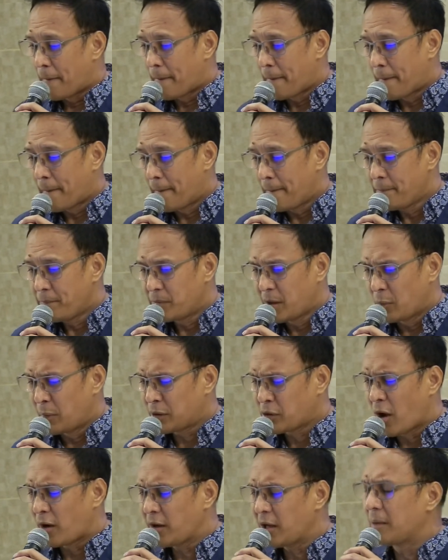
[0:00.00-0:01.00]
Uh,
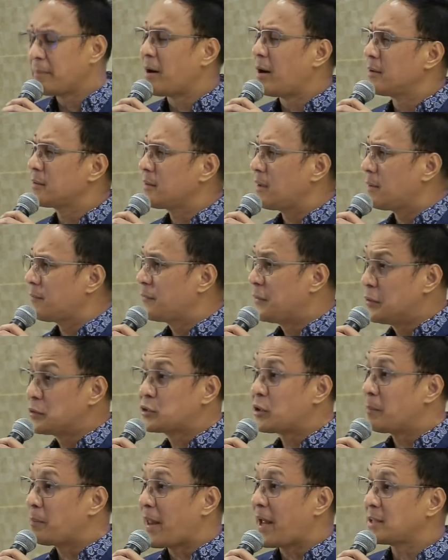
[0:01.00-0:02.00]
they were talking about uh,
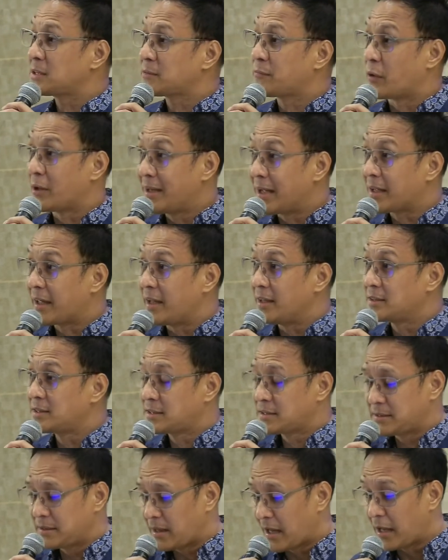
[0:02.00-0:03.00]
future plans for the
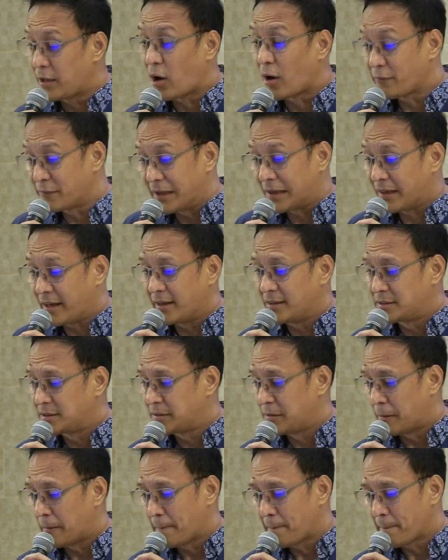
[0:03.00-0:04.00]
kids and of the
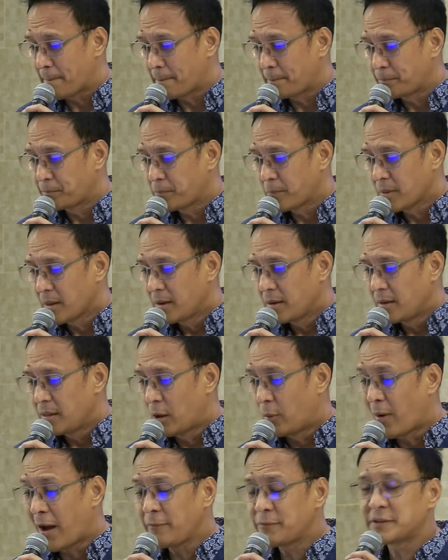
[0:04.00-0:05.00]
kids. No,
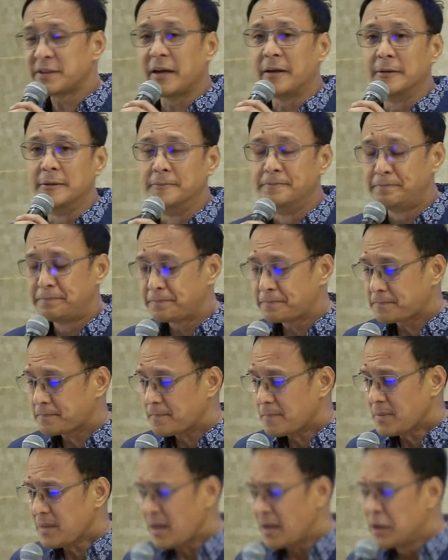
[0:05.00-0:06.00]
the wife said,
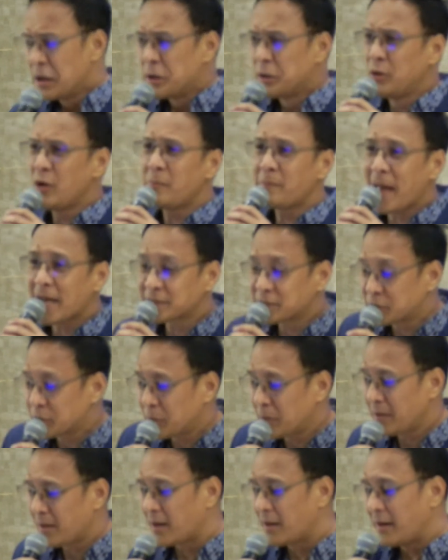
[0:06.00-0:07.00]
"You know,
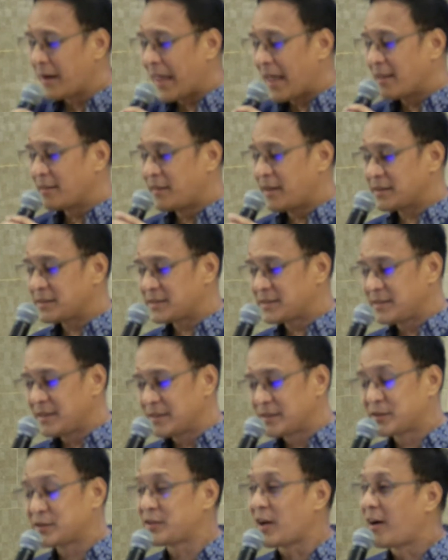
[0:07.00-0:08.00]
Pastor, our
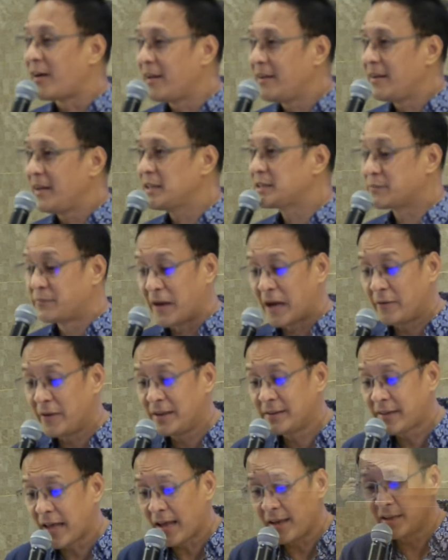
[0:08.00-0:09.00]
eldest son is
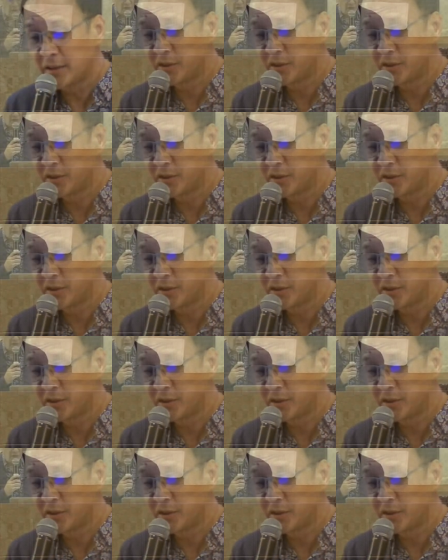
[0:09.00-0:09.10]
very